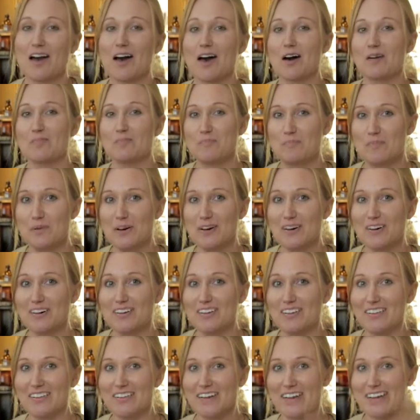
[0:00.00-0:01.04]
A
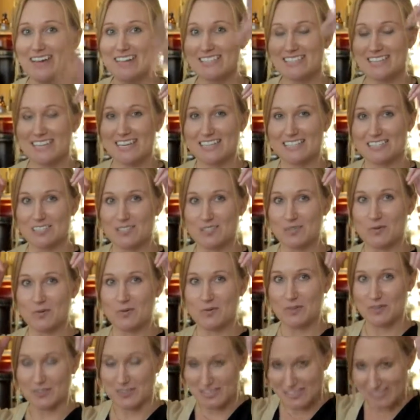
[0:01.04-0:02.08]
bull takes its
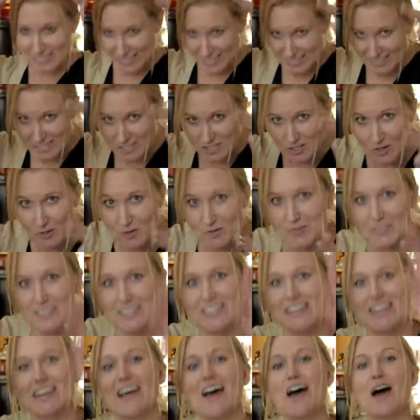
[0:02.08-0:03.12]
horns and joves
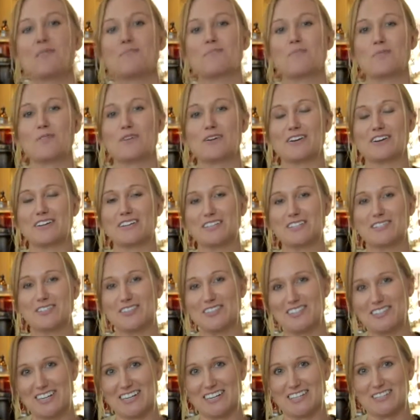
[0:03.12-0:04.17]
in an upward
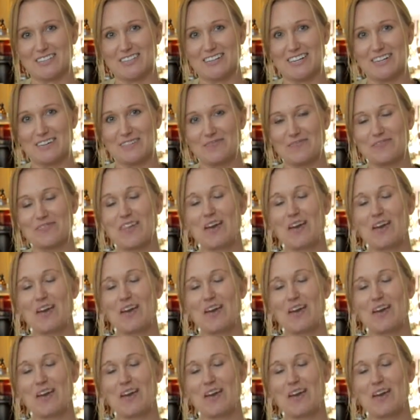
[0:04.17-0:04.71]
trajectory.